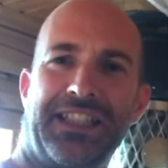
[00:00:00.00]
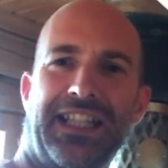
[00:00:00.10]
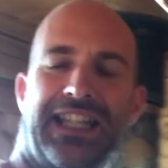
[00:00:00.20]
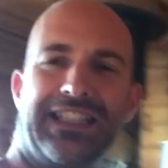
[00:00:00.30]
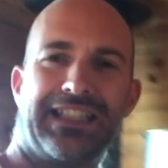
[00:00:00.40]

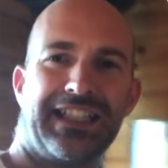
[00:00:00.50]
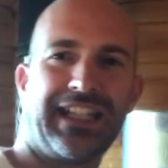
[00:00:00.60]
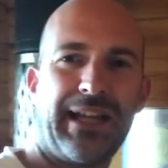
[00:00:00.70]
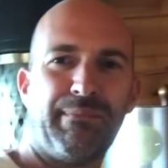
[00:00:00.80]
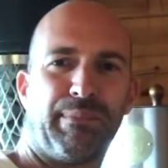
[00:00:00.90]
is the
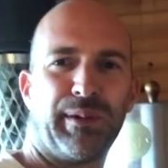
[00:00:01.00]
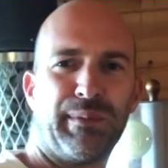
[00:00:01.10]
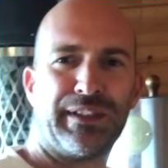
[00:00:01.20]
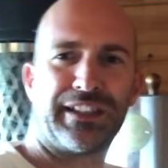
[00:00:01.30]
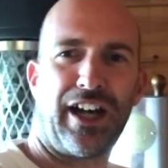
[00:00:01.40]

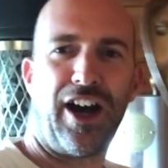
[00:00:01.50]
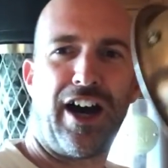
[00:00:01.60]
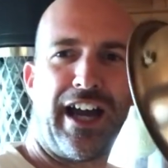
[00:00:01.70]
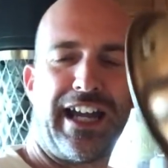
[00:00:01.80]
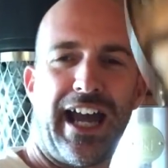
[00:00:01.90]
implement
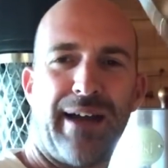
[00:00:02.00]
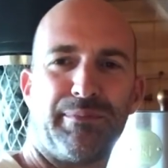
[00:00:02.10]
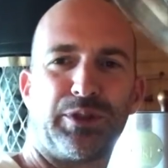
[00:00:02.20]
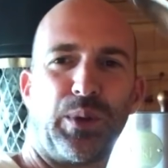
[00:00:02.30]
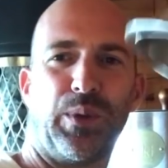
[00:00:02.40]
I
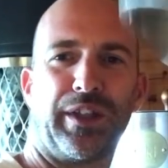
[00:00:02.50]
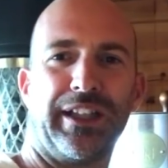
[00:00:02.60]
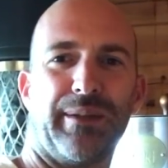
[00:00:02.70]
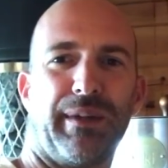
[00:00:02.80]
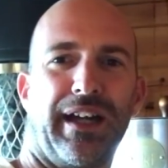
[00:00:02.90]
am
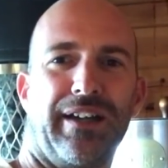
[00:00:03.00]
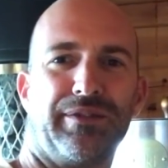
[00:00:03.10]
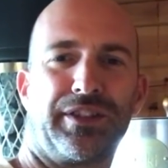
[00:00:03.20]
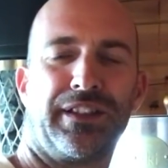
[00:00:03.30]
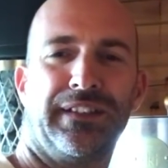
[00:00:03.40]
talking
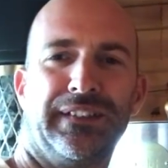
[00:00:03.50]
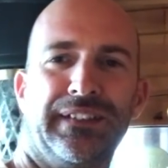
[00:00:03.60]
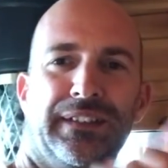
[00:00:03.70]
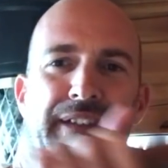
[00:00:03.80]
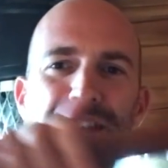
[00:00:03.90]
about.
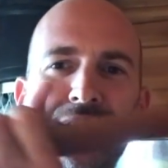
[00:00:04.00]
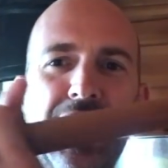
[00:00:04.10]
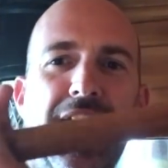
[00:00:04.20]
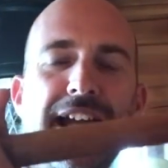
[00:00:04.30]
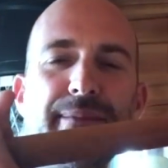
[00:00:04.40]

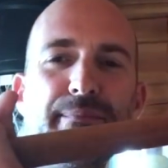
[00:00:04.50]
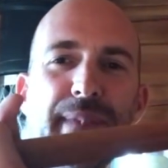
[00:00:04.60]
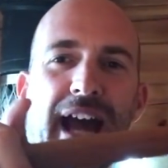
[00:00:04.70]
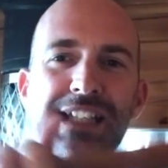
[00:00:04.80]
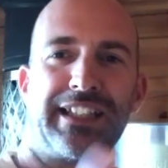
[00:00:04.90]
A
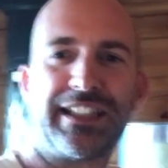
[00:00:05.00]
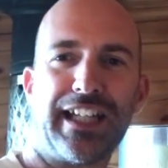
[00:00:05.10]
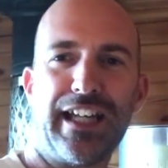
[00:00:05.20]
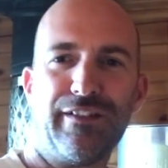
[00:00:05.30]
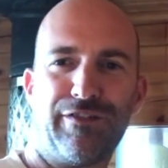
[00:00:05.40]

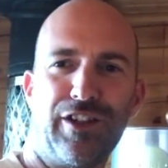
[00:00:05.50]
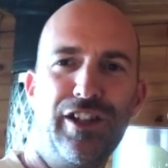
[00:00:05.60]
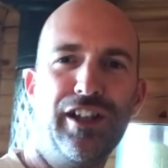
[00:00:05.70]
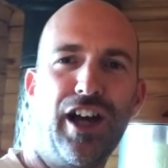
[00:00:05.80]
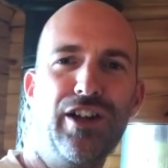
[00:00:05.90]
massive
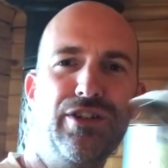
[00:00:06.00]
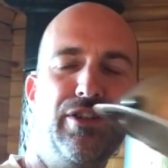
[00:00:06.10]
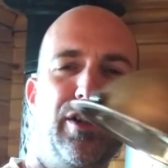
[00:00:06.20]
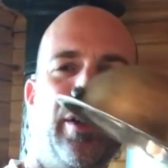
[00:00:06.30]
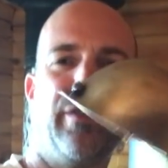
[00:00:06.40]

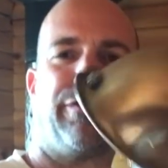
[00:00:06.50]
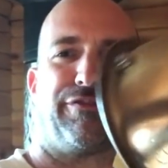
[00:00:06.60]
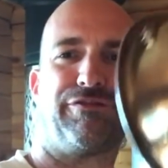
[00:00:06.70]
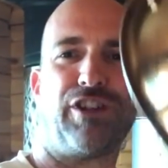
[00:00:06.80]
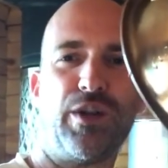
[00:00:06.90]
low-loo
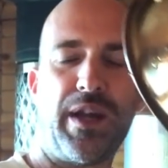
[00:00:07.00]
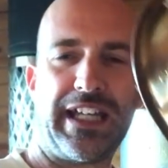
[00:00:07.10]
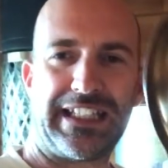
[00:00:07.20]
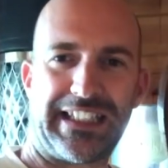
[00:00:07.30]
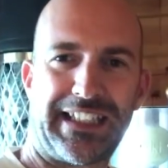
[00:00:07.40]

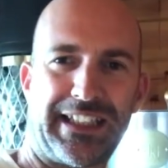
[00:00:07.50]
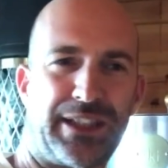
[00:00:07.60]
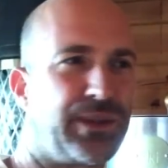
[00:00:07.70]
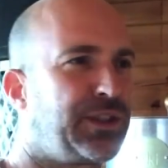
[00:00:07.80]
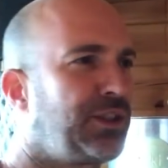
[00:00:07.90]
throwing
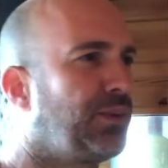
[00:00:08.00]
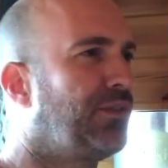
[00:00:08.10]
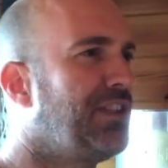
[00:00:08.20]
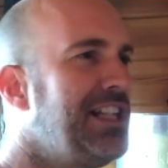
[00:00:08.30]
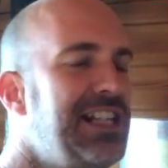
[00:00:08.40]

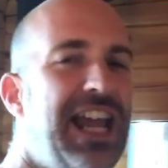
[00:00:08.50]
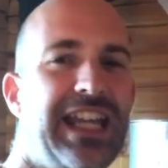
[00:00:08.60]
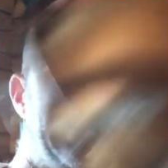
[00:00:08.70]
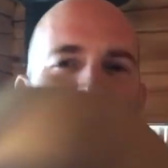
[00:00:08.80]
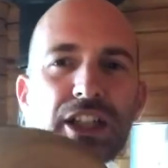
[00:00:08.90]
sort of
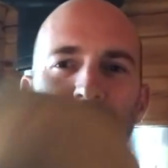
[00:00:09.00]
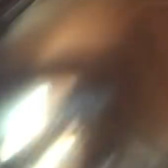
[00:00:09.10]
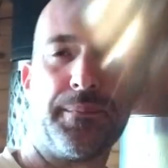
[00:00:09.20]
ladle.